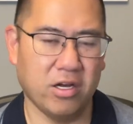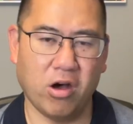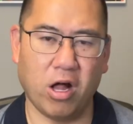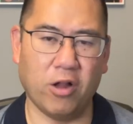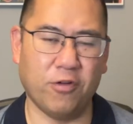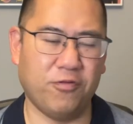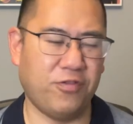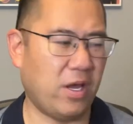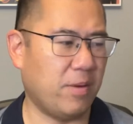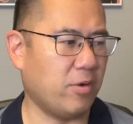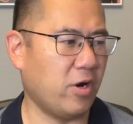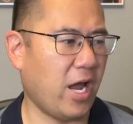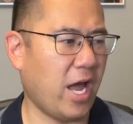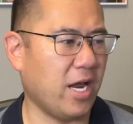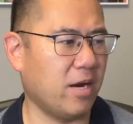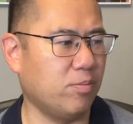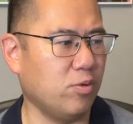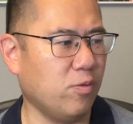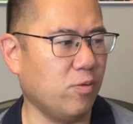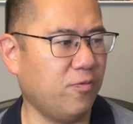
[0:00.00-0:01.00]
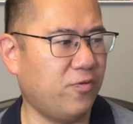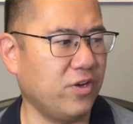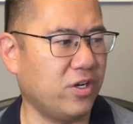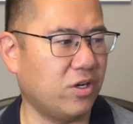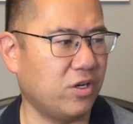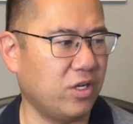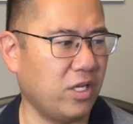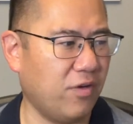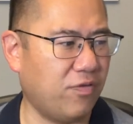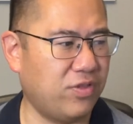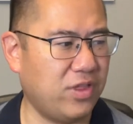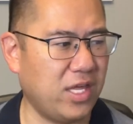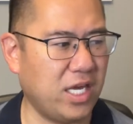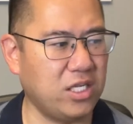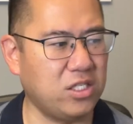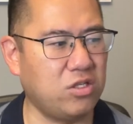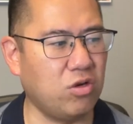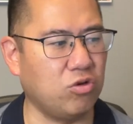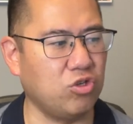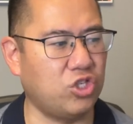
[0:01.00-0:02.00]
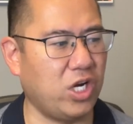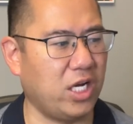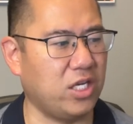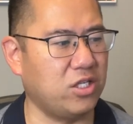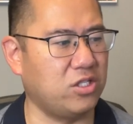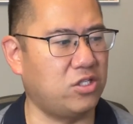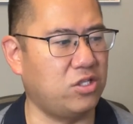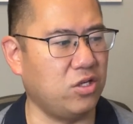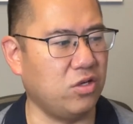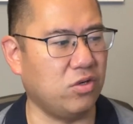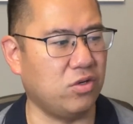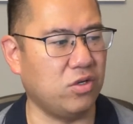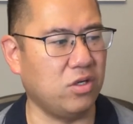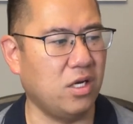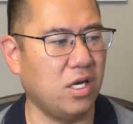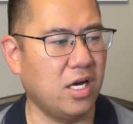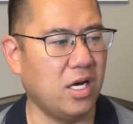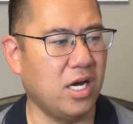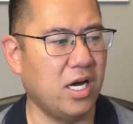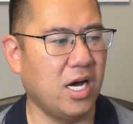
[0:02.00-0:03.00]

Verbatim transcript: Hall of Famer Adam Broomfield, if things don't change soon,